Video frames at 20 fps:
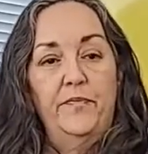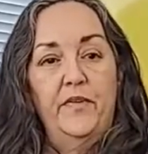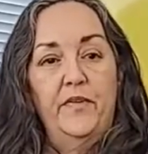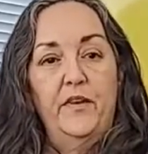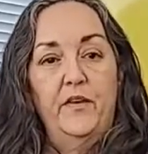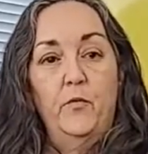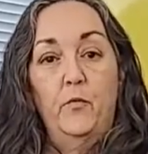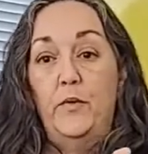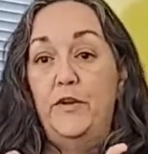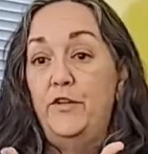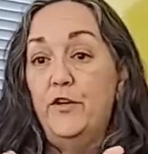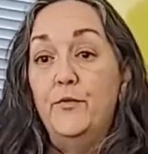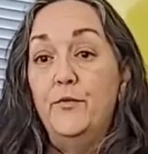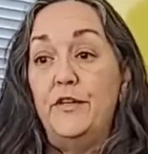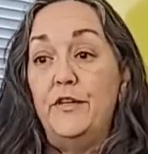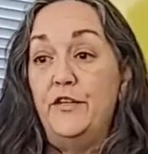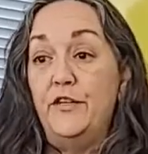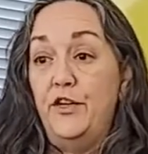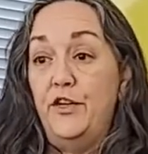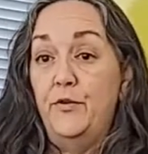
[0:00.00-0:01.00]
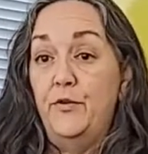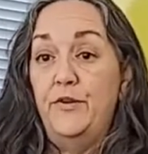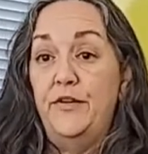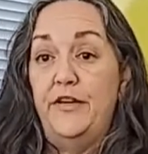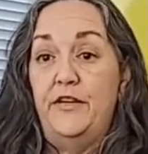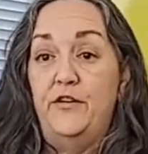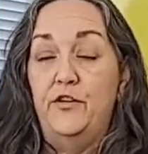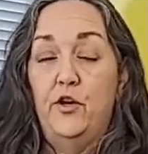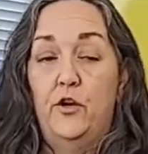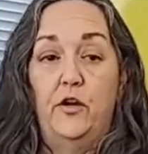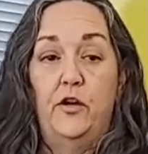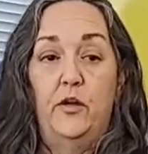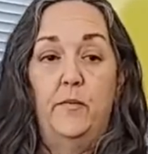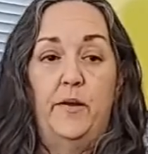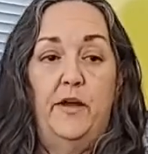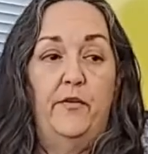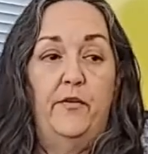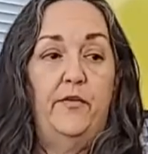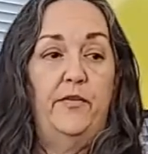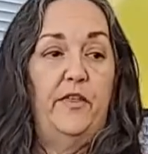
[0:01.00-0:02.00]
we don't in Unity talk
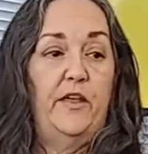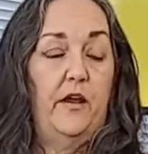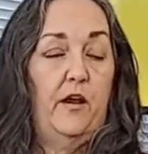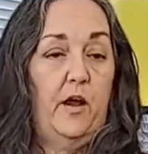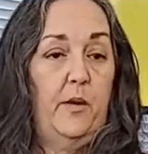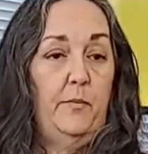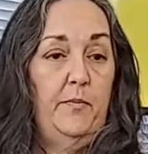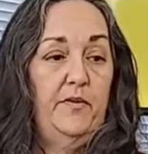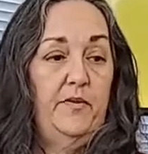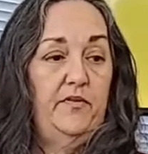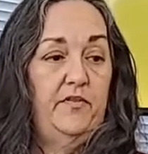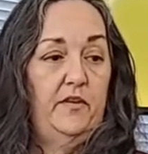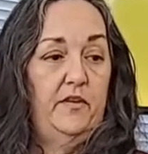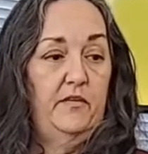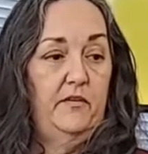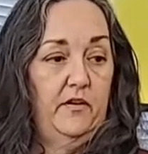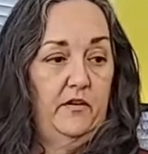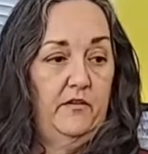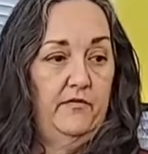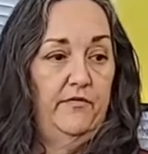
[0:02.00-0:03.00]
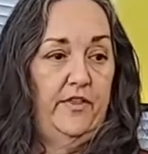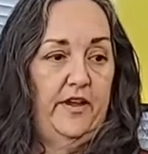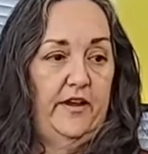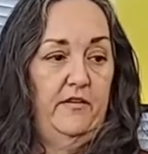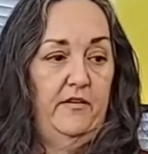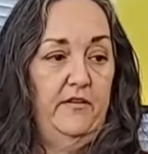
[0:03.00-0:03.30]
about the opposite of that.